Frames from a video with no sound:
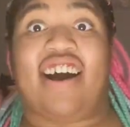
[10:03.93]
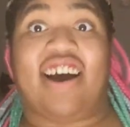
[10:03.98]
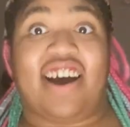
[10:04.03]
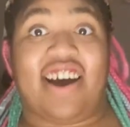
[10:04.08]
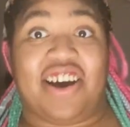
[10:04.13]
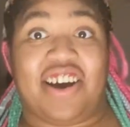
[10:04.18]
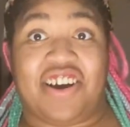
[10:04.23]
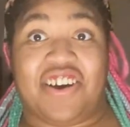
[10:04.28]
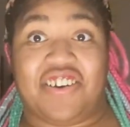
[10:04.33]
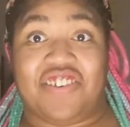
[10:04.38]

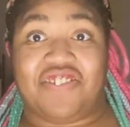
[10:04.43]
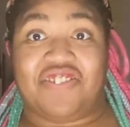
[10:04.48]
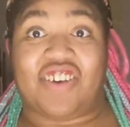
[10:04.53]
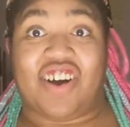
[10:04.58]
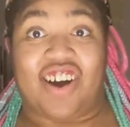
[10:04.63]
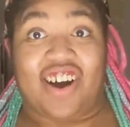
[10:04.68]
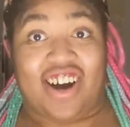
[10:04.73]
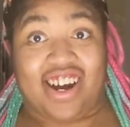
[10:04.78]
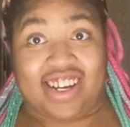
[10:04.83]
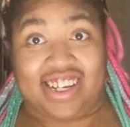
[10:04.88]
of
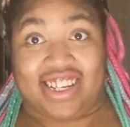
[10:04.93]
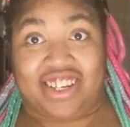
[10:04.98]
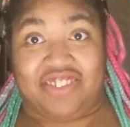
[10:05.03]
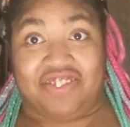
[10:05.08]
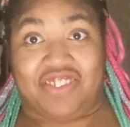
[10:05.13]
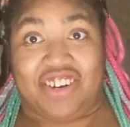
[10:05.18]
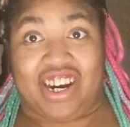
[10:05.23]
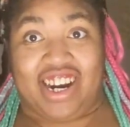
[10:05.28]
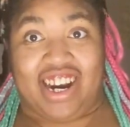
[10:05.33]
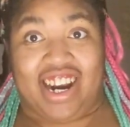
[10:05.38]

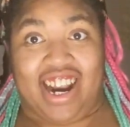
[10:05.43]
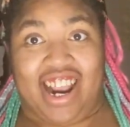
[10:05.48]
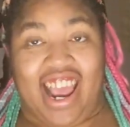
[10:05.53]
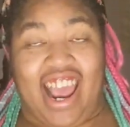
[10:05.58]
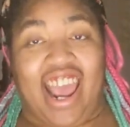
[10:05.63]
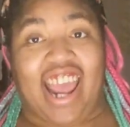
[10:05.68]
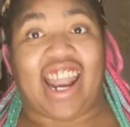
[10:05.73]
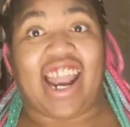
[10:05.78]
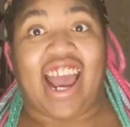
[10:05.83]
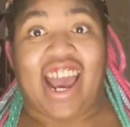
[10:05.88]
October,
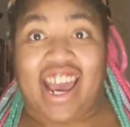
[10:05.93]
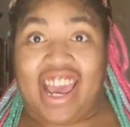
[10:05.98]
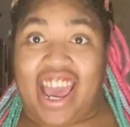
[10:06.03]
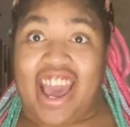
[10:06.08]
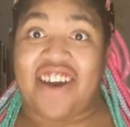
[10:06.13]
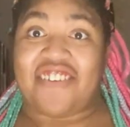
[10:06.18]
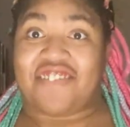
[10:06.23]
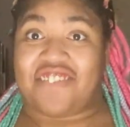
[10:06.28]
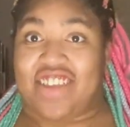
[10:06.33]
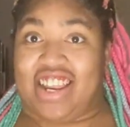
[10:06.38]
and I
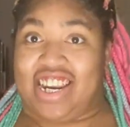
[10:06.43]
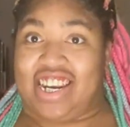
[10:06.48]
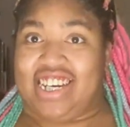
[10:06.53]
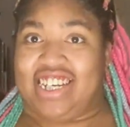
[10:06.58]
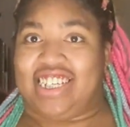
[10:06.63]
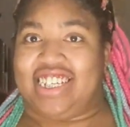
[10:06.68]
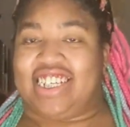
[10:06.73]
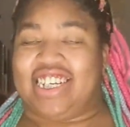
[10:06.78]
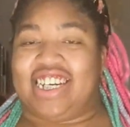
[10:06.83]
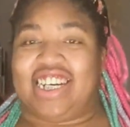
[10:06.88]
have
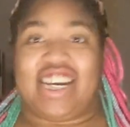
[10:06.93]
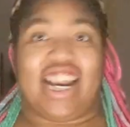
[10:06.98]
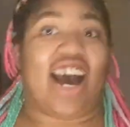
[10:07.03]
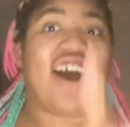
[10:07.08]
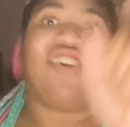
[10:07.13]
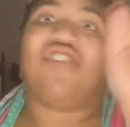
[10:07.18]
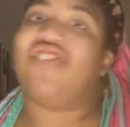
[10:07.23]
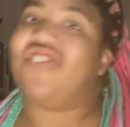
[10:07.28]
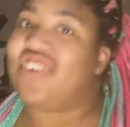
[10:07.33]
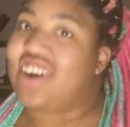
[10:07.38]
finished
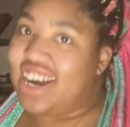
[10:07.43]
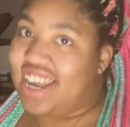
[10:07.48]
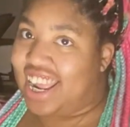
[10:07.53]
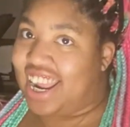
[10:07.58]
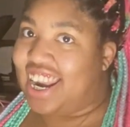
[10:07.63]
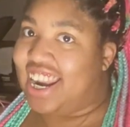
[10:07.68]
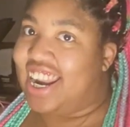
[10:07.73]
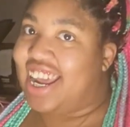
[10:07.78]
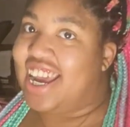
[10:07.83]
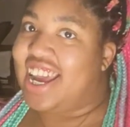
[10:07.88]
not
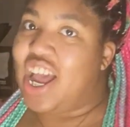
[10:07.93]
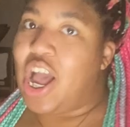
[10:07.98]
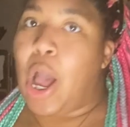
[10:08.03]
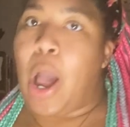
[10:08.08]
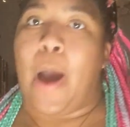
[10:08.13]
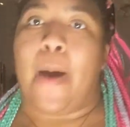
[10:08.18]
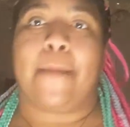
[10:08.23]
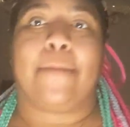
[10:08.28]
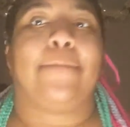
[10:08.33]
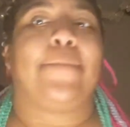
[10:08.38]
one,
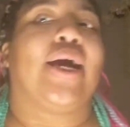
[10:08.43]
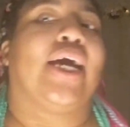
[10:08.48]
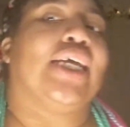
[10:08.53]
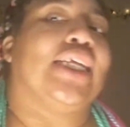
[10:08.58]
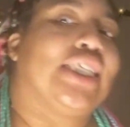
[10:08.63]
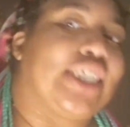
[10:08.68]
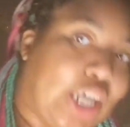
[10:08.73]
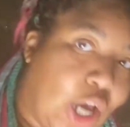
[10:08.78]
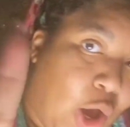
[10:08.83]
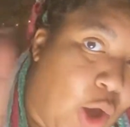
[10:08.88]

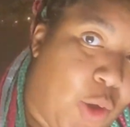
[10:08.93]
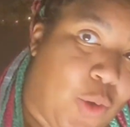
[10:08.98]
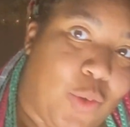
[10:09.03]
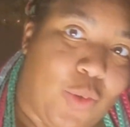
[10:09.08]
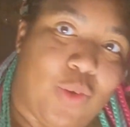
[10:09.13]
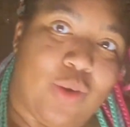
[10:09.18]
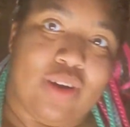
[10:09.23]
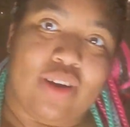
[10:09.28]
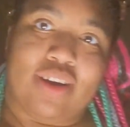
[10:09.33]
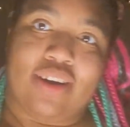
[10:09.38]
but 2
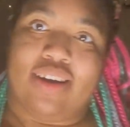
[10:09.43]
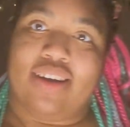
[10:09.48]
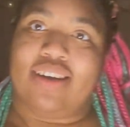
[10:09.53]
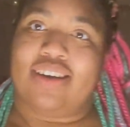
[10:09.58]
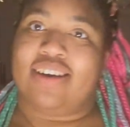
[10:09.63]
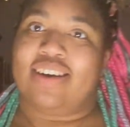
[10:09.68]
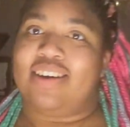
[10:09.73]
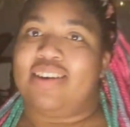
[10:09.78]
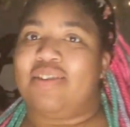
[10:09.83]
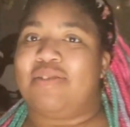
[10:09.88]

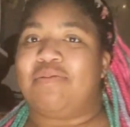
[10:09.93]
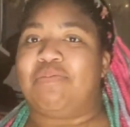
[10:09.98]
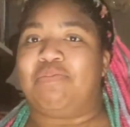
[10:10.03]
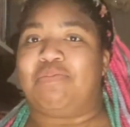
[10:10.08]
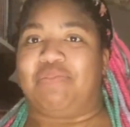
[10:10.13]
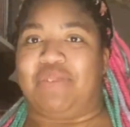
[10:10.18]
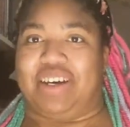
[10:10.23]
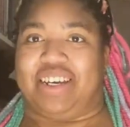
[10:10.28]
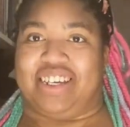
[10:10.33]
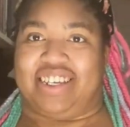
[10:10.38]

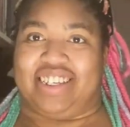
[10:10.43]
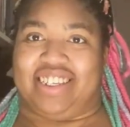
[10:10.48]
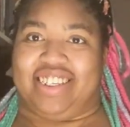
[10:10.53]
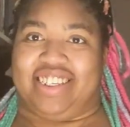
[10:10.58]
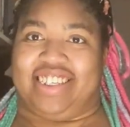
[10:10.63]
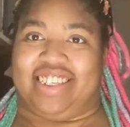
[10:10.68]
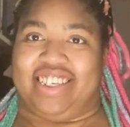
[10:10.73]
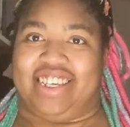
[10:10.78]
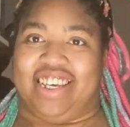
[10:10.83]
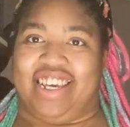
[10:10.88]

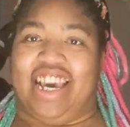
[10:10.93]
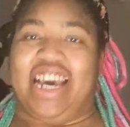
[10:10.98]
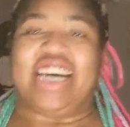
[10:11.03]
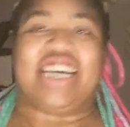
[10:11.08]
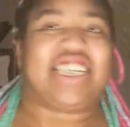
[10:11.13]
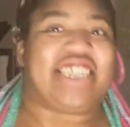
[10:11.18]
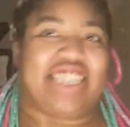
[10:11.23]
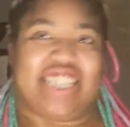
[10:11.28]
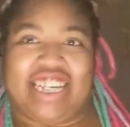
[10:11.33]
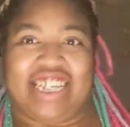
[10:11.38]
books.
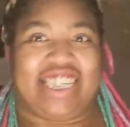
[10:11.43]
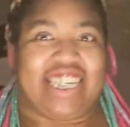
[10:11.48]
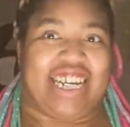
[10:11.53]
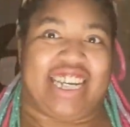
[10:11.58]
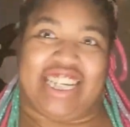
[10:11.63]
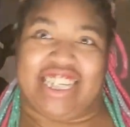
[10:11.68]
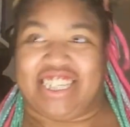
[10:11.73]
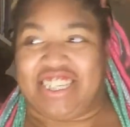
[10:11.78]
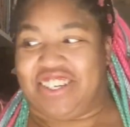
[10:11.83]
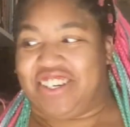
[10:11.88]
So let's get
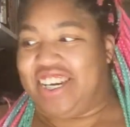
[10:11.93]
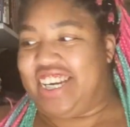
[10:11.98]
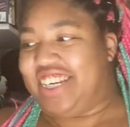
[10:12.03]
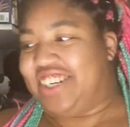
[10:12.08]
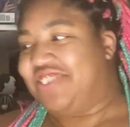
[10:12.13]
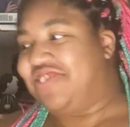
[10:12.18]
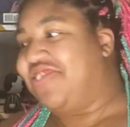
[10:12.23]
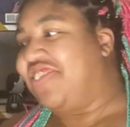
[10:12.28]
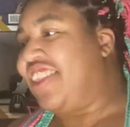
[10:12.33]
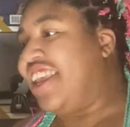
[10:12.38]
into it.
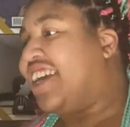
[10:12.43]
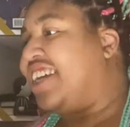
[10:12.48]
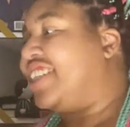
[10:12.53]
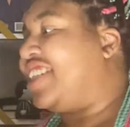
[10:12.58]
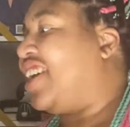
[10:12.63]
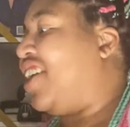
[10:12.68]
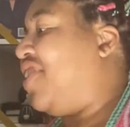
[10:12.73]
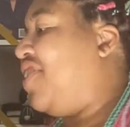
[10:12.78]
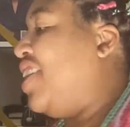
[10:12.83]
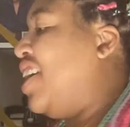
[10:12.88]

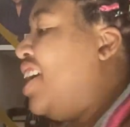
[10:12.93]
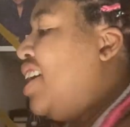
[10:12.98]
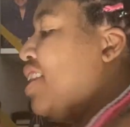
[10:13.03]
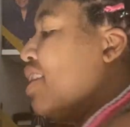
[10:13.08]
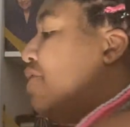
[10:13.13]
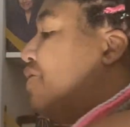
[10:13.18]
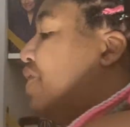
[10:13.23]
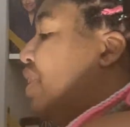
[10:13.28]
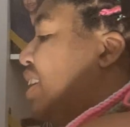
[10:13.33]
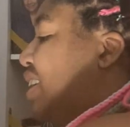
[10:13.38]
So
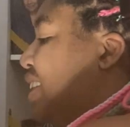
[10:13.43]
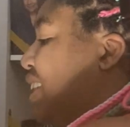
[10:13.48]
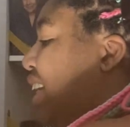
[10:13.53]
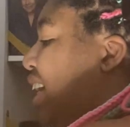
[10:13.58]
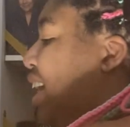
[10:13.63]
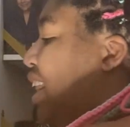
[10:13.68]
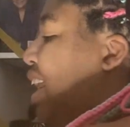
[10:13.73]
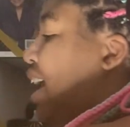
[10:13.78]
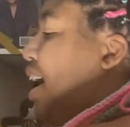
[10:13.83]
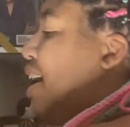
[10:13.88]
the first thing
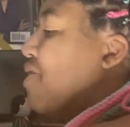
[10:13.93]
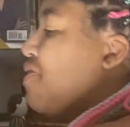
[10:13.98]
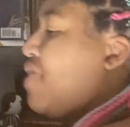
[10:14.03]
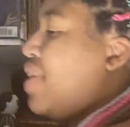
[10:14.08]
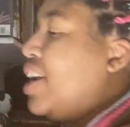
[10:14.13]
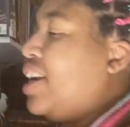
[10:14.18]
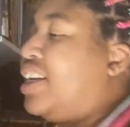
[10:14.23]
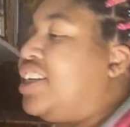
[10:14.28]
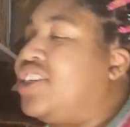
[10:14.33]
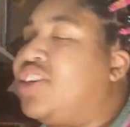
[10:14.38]
that I
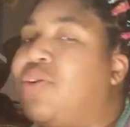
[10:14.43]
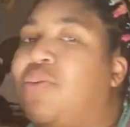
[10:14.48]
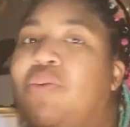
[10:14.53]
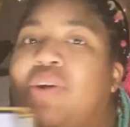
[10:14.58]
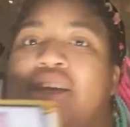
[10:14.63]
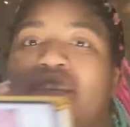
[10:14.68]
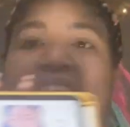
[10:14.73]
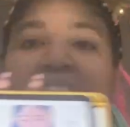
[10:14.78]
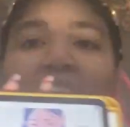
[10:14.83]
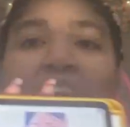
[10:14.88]
finished
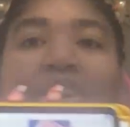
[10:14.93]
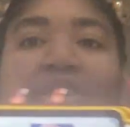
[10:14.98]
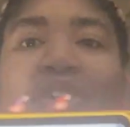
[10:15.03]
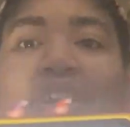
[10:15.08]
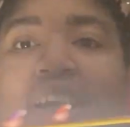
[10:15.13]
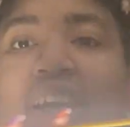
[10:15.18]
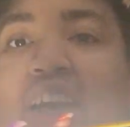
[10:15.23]
was Hungry